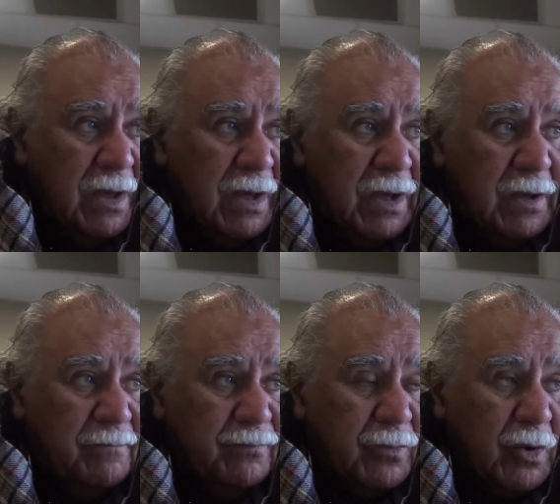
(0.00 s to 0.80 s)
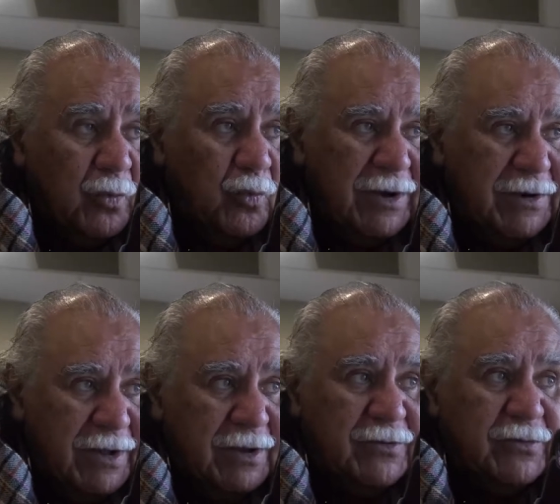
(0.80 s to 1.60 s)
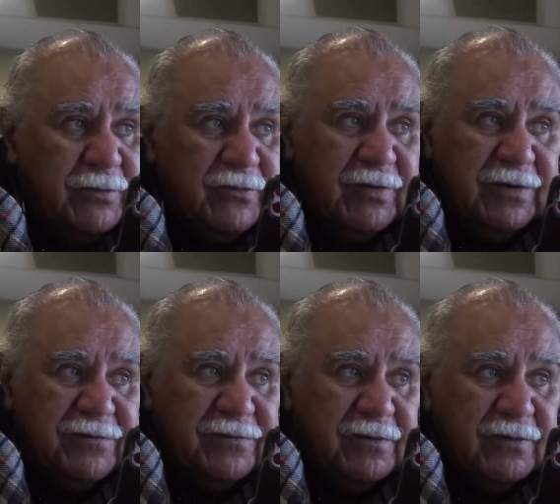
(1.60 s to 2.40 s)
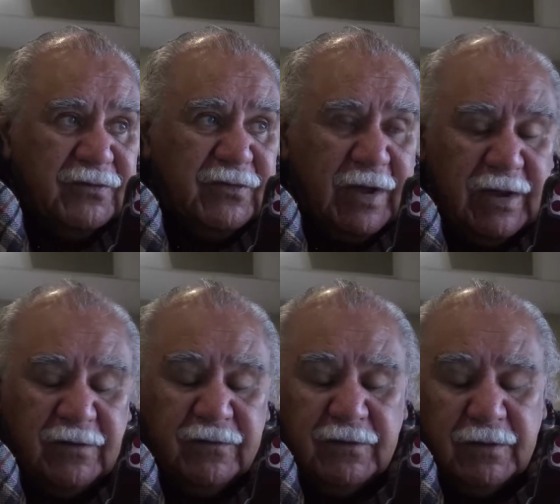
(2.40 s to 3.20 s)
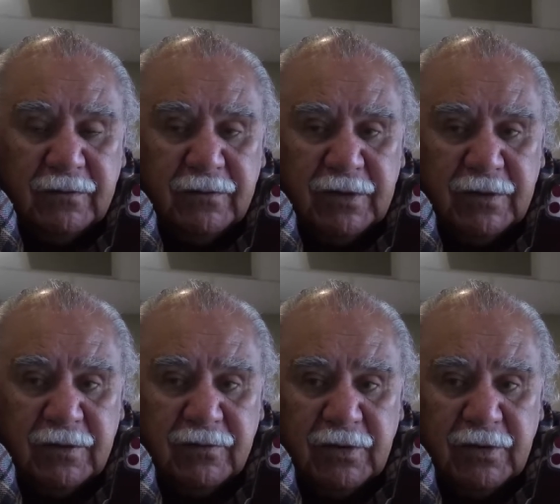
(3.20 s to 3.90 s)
Um, we need to address changing the,